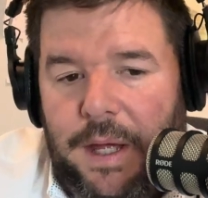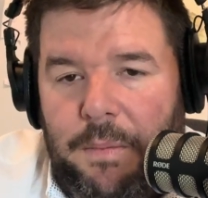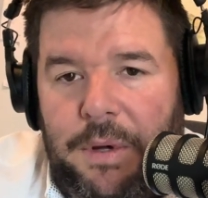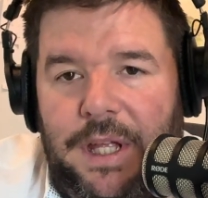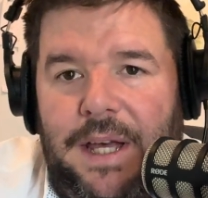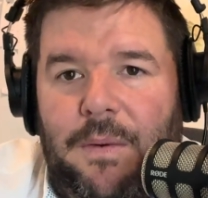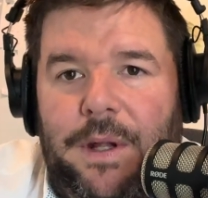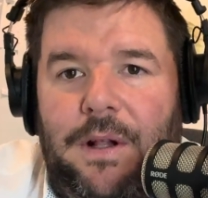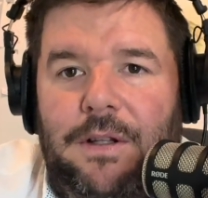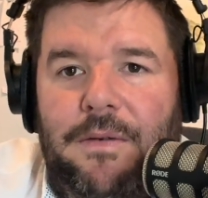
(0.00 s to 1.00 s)
but yeah, with
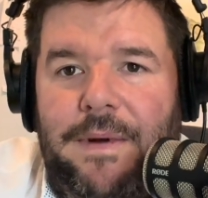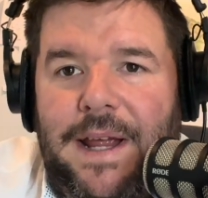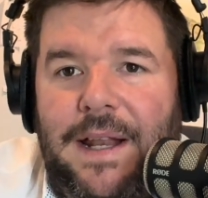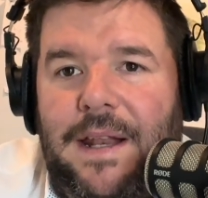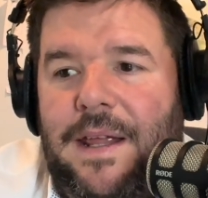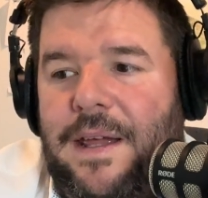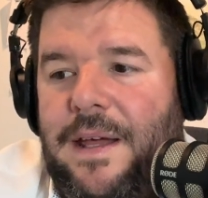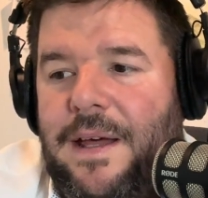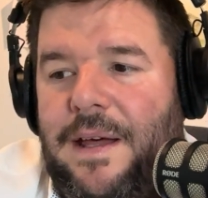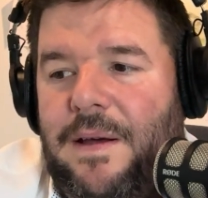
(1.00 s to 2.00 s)
all the rain,
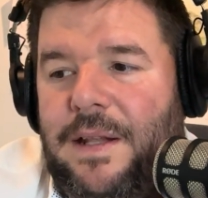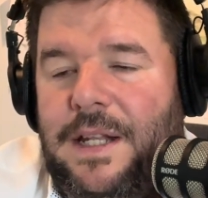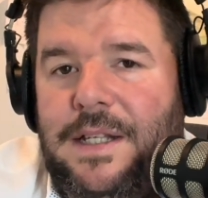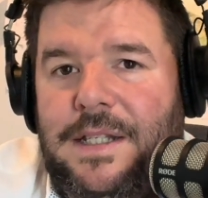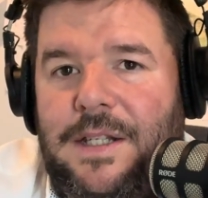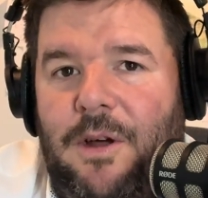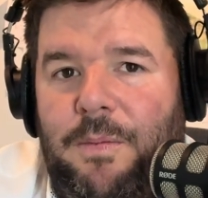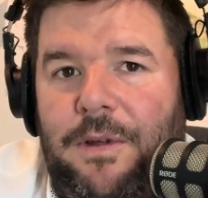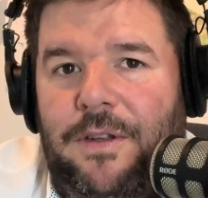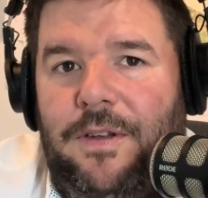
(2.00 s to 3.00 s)
it didn't stop
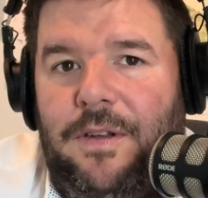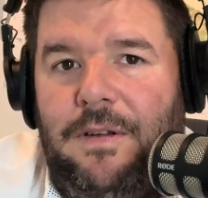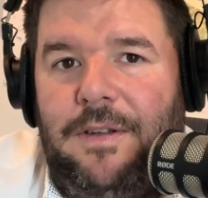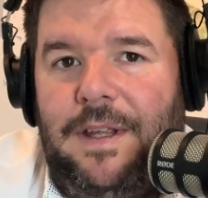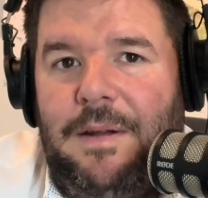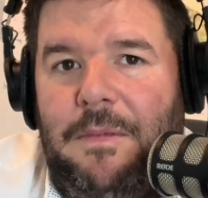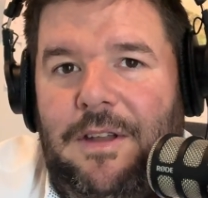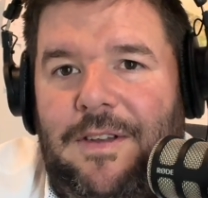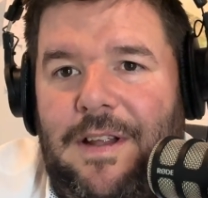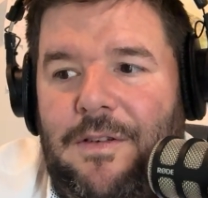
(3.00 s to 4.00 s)
us, Jose and
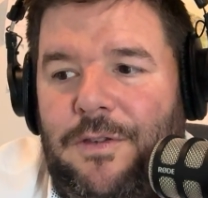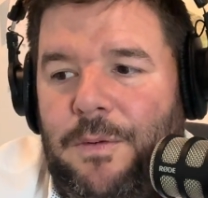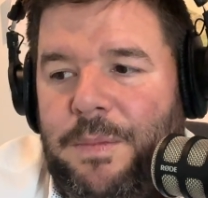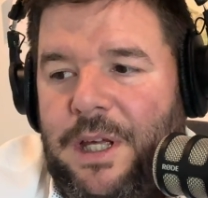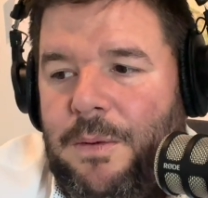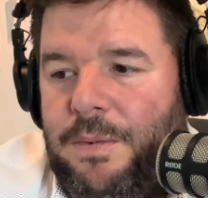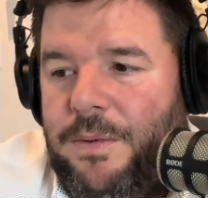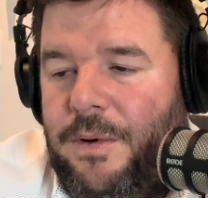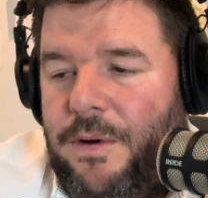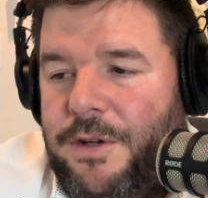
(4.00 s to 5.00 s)
myself, to pick up
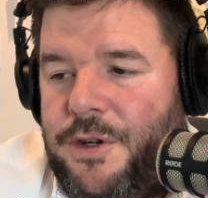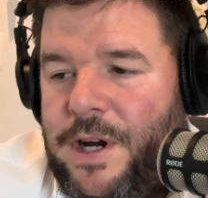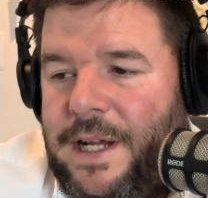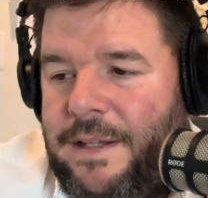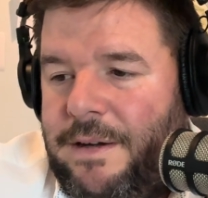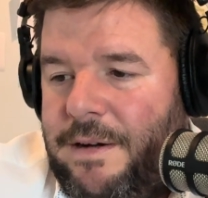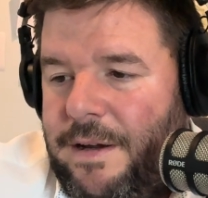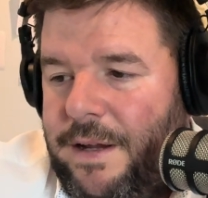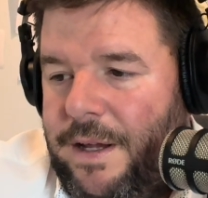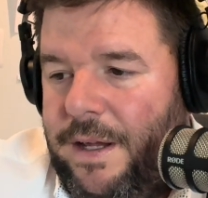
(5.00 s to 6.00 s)
our tractor.
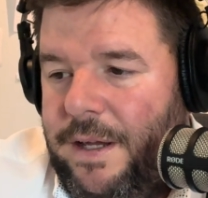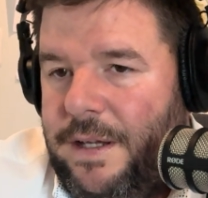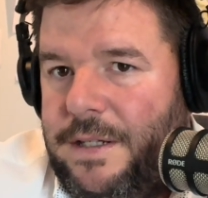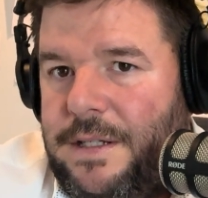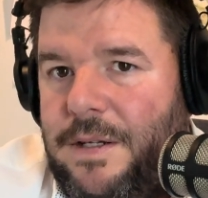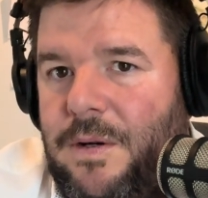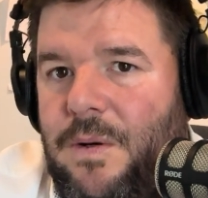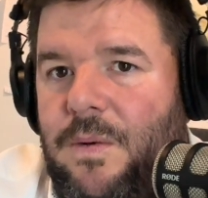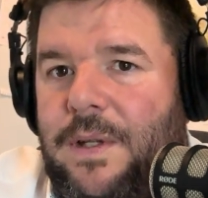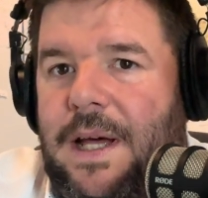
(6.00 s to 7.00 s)

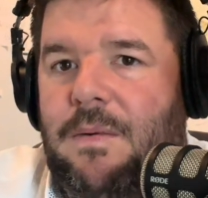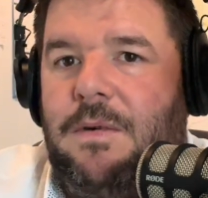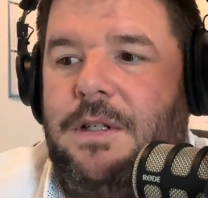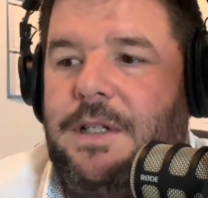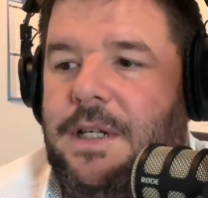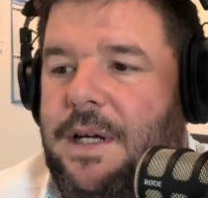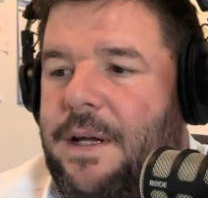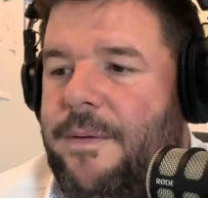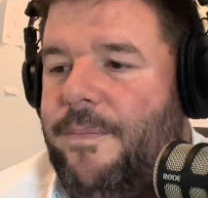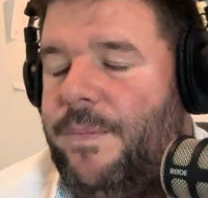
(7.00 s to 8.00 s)
So that was
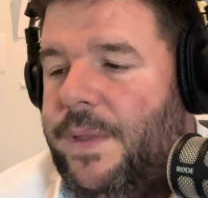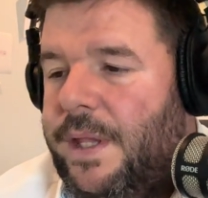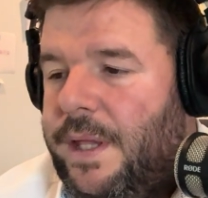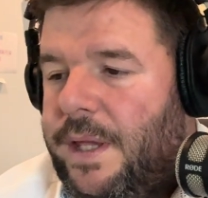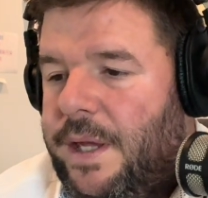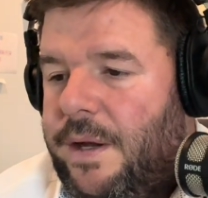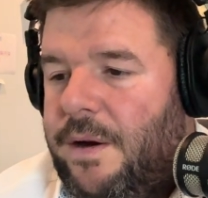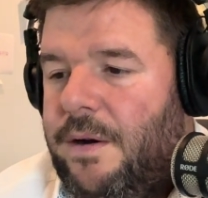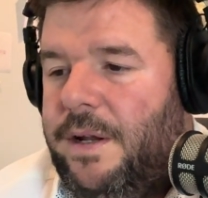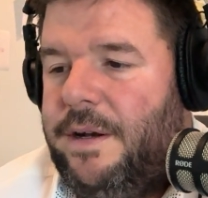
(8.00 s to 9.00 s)

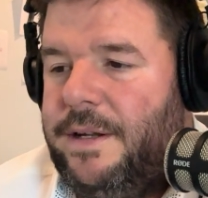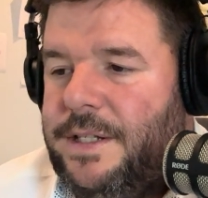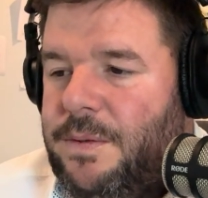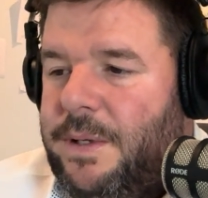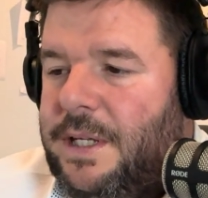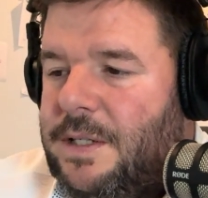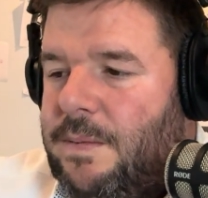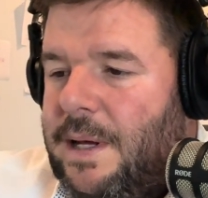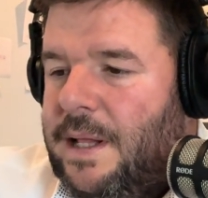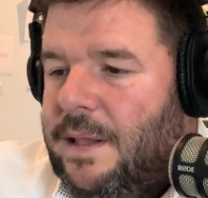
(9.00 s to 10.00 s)
earlier this week as
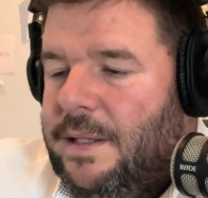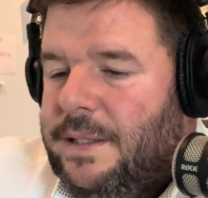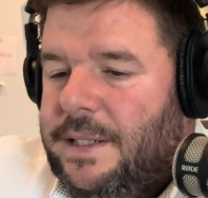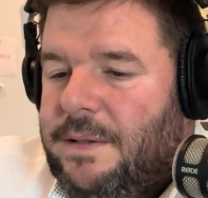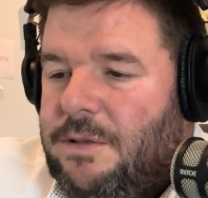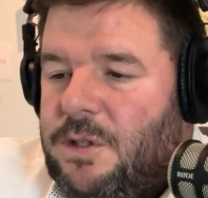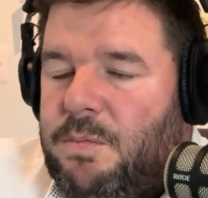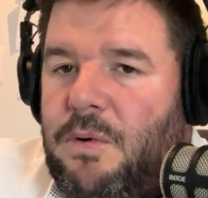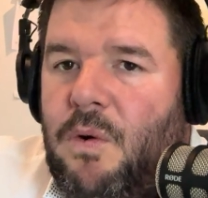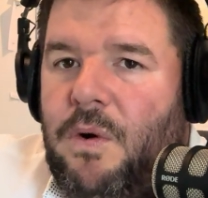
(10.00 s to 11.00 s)
well. It was
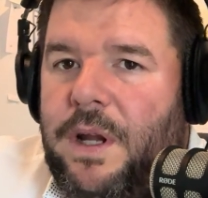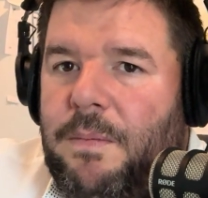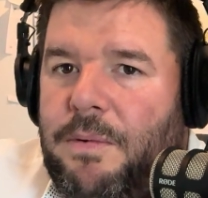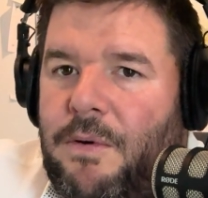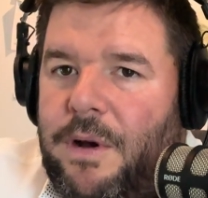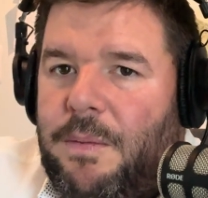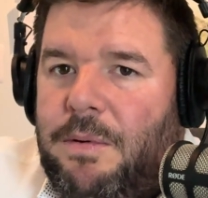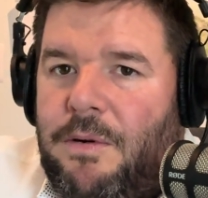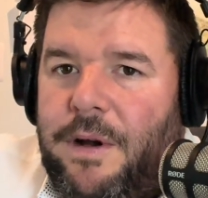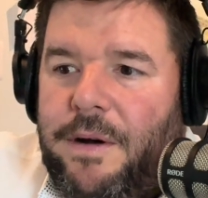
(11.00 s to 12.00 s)
pouring
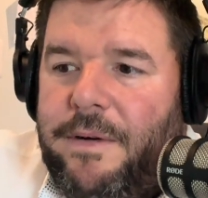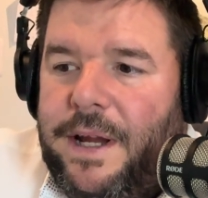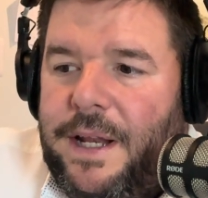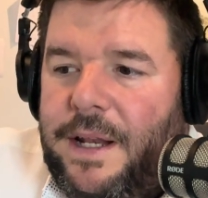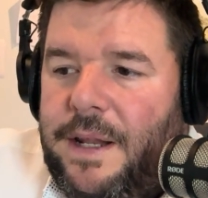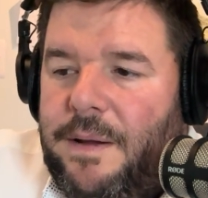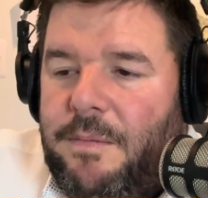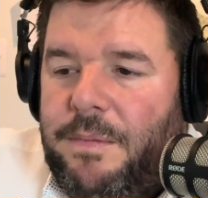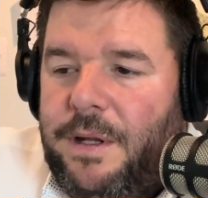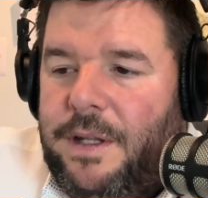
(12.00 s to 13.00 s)
rain,
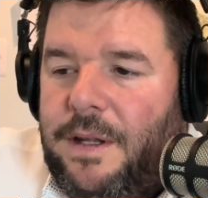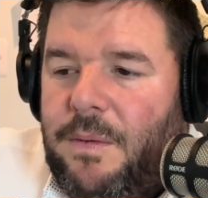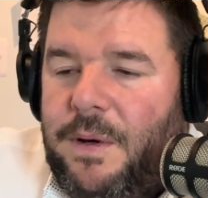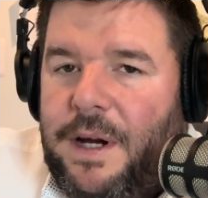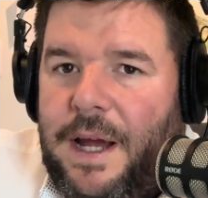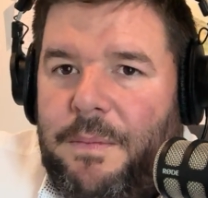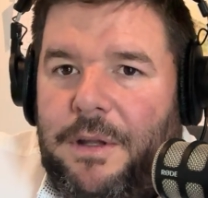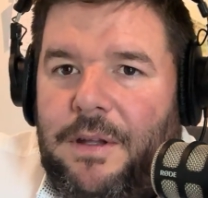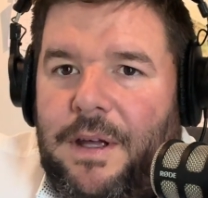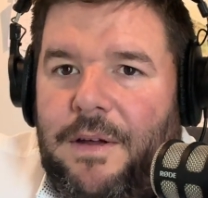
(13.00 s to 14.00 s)
but we're happy
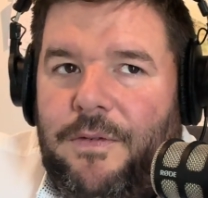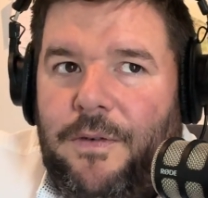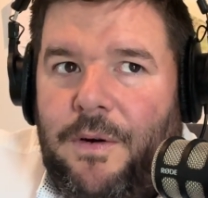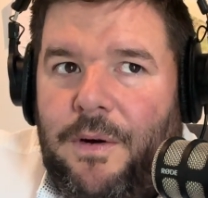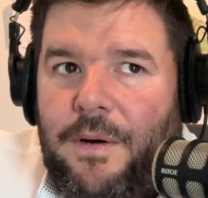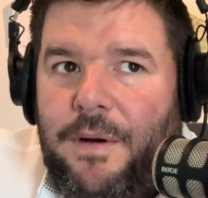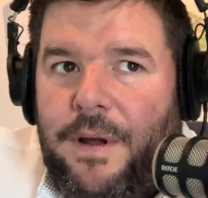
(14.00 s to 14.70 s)
to have our